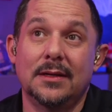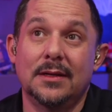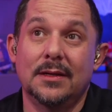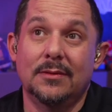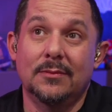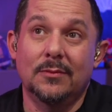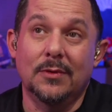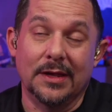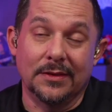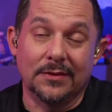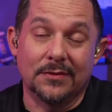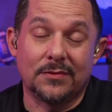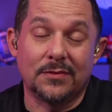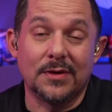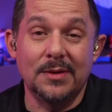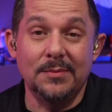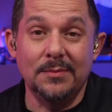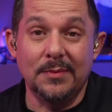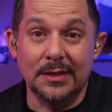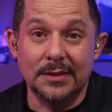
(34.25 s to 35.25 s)
what,
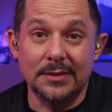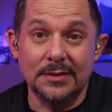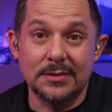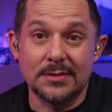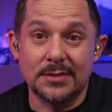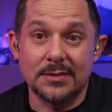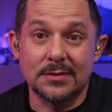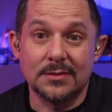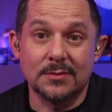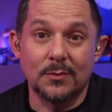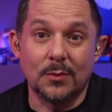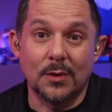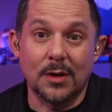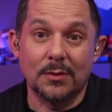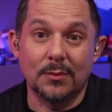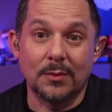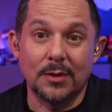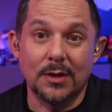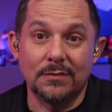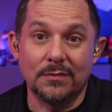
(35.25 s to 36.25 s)
3 months where
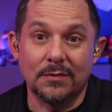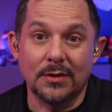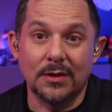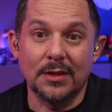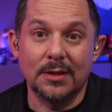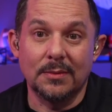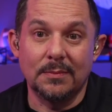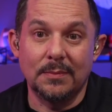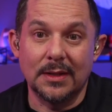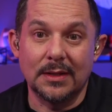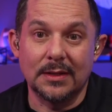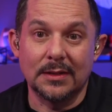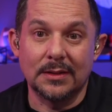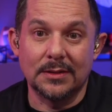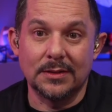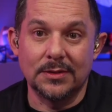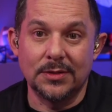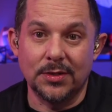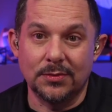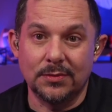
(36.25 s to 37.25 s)
we've really
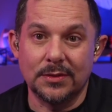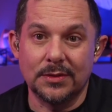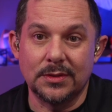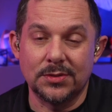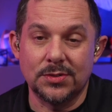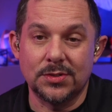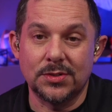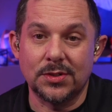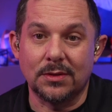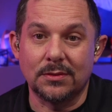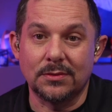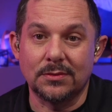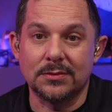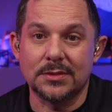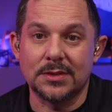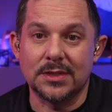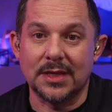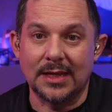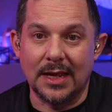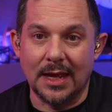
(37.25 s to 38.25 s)
been doing the show
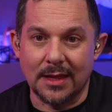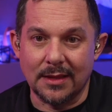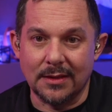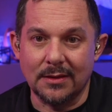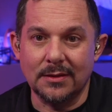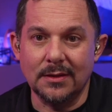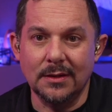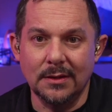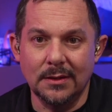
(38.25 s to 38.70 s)
together?